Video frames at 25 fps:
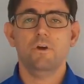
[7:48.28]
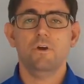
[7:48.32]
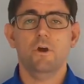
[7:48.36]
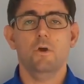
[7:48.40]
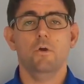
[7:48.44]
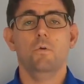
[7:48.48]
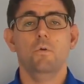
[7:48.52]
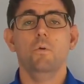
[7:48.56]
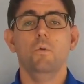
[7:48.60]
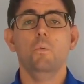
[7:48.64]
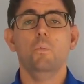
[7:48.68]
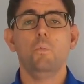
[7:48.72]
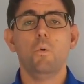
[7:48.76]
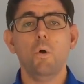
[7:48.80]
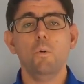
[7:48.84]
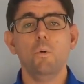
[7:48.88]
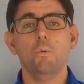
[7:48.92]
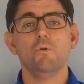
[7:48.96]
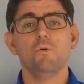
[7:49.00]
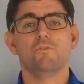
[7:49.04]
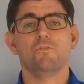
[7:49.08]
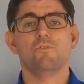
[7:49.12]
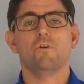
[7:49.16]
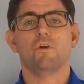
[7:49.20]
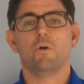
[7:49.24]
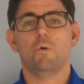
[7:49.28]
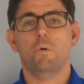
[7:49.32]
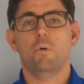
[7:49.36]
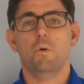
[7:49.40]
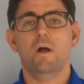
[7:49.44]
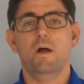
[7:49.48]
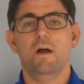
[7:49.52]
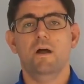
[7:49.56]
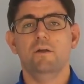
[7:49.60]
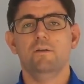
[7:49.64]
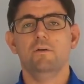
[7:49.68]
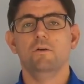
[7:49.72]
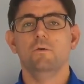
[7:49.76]
So, what was
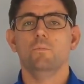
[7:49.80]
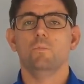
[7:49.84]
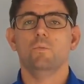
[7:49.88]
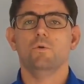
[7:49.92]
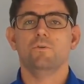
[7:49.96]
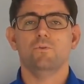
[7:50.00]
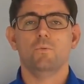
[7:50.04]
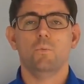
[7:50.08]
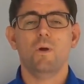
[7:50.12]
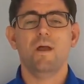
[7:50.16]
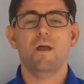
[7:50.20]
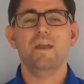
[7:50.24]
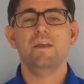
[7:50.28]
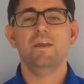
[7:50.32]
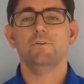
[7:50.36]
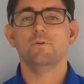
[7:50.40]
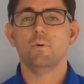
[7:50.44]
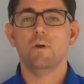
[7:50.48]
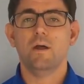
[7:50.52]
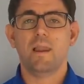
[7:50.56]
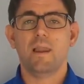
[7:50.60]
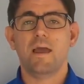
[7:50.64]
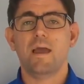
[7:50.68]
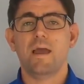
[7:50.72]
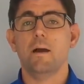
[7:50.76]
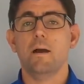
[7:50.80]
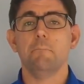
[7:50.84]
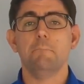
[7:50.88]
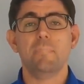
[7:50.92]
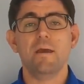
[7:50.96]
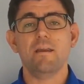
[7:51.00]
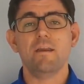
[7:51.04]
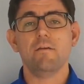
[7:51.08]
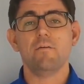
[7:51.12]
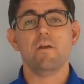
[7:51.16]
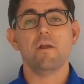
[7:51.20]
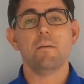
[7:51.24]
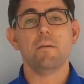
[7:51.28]
required was a way to allow
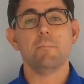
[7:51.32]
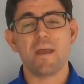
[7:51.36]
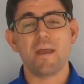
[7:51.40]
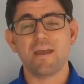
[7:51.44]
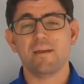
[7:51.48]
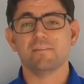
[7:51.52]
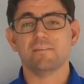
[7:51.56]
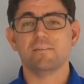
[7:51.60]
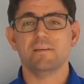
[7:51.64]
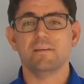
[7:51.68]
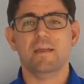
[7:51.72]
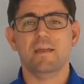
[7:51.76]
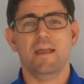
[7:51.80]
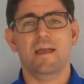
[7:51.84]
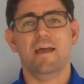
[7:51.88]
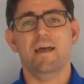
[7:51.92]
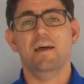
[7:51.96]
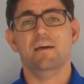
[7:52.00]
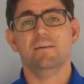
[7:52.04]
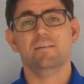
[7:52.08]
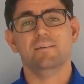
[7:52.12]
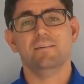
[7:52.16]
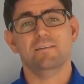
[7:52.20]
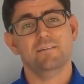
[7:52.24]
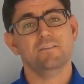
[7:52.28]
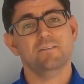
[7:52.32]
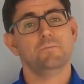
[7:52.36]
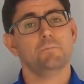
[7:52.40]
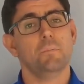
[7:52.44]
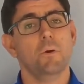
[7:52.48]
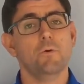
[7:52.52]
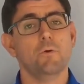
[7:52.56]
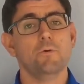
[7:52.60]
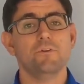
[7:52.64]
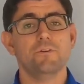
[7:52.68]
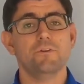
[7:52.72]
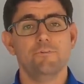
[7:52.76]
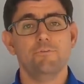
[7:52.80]
battery packs in cars that
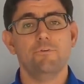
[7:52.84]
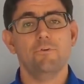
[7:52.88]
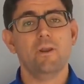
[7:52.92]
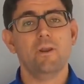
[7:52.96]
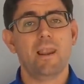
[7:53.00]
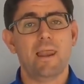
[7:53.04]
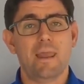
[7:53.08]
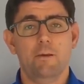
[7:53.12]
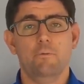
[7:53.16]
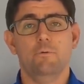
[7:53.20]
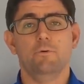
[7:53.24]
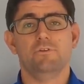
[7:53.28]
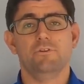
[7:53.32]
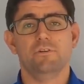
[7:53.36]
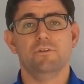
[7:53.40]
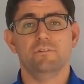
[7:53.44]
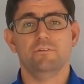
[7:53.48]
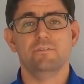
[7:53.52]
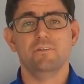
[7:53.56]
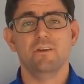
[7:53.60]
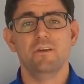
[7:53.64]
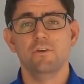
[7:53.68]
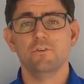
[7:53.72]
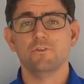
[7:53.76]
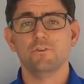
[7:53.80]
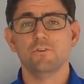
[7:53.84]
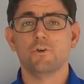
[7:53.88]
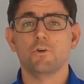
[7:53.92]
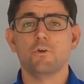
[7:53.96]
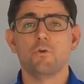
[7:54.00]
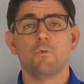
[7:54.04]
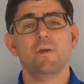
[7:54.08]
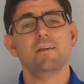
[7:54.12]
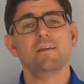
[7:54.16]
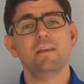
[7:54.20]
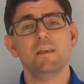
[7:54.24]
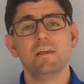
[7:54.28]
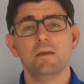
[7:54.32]
spoke different languages to
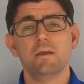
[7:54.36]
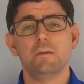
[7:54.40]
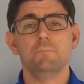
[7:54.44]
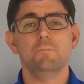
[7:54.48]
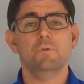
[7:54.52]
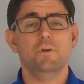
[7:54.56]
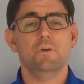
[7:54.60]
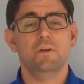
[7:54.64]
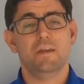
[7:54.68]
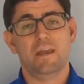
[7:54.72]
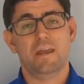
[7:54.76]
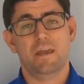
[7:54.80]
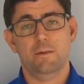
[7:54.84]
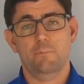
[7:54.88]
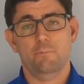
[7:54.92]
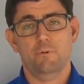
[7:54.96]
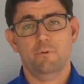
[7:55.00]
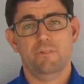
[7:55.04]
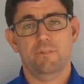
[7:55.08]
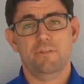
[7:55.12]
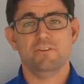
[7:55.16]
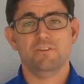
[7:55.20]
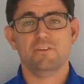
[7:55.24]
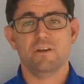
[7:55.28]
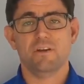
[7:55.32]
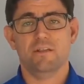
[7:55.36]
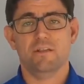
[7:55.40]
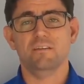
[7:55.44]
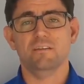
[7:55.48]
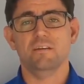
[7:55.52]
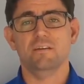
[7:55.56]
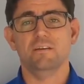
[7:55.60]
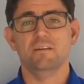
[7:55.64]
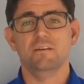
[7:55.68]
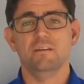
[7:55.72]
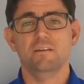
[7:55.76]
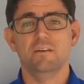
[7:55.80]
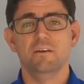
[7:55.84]
correctly communicate with each
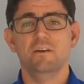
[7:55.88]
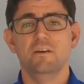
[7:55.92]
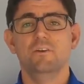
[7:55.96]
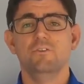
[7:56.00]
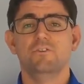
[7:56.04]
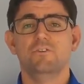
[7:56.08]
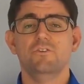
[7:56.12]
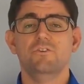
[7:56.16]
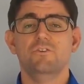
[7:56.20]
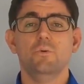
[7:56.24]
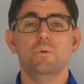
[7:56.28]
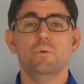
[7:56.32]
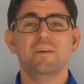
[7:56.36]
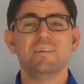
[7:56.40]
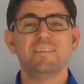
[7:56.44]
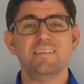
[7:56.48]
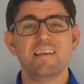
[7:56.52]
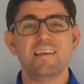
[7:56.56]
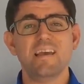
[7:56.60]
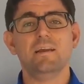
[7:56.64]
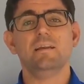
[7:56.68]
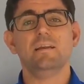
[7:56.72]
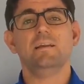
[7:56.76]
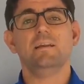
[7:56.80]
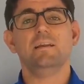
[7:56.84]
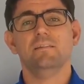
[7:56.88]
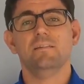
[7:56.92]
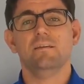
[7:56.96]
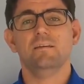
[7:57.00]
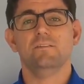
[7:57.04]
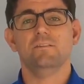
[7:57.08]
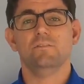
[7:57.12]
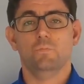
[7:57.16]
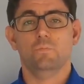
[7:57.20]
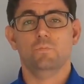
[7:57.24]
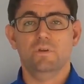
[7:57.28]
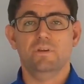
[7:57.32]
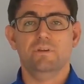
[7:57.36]
other. To do exactly
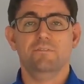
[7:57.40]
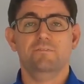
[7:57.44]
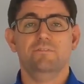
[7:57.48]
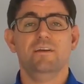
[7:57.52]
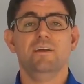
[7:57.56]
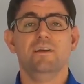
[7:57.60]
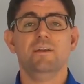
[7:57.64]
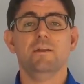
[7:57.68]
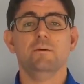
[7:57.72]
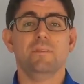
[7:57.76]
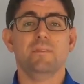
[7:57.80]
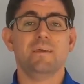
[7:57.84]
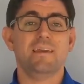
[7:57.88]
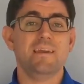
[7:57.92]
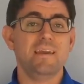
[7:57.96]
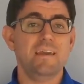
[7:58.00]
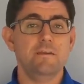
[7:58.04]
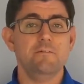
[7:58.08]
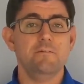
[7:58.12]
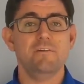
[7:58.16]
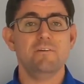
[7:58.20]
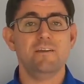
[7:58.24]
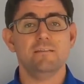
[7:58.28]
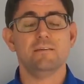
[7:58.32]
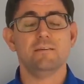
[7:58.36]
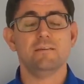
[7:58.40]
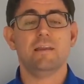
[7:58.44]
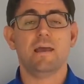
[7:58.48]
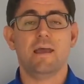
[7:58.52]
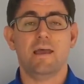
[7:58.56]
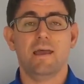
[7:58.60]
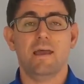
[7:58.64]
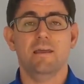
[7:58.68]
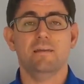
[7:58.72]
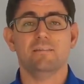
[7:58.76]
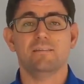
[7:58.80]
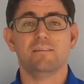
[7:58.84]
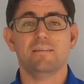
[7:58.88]
this, we developed the EVs
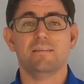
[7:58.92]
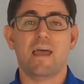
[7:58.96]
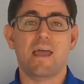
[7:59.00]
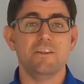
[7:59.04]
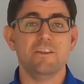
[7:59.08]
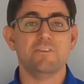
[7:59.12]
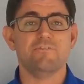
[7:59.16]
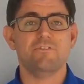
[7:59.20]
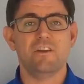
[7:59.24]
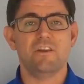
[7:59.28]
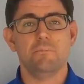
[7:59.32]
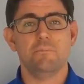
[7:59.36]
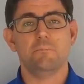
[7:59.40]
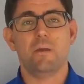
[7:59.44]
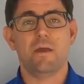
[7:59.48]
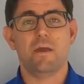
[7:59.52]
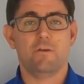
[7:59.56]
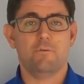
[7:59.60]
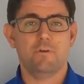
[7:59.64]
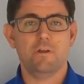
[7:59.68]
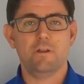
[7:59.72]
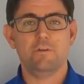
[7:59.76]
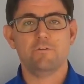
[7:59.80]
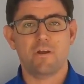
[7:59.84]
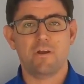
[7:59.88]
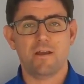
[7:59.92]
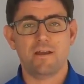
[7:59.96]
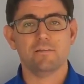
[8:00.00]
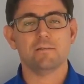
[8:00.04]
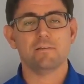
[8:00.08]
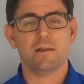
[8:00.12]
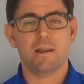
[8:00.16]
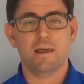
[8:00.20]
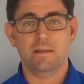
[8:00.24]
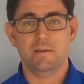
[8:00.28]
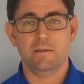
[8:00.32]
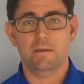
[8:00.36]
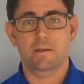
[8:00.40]
Enhanced HV Battery
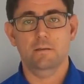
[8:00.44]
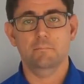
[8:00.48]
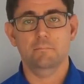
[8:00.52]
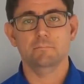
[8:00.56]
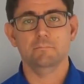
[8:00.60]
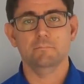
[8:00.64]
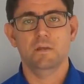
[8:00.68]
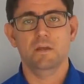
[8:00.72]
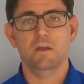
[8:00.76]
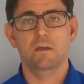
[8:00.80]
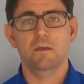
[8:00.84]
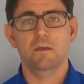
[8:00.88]
Translator.